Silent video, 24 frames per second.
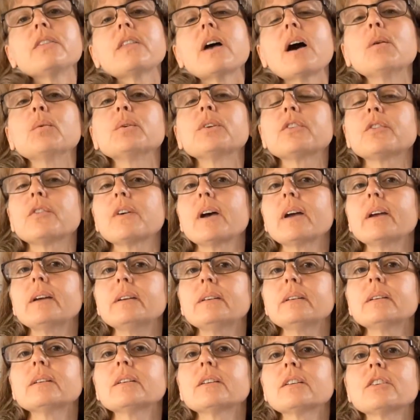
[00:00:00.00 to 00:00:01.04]
That was
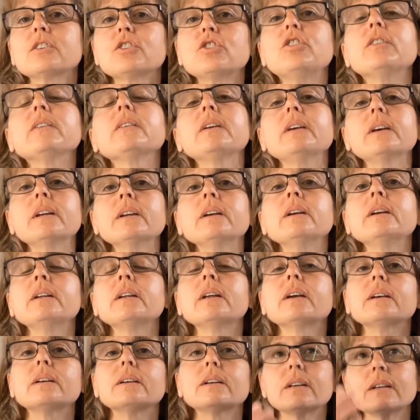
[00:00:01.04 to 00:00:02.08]
fine. She's
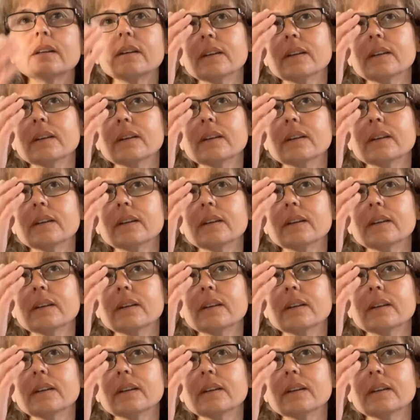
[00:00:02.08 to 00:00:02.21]
getting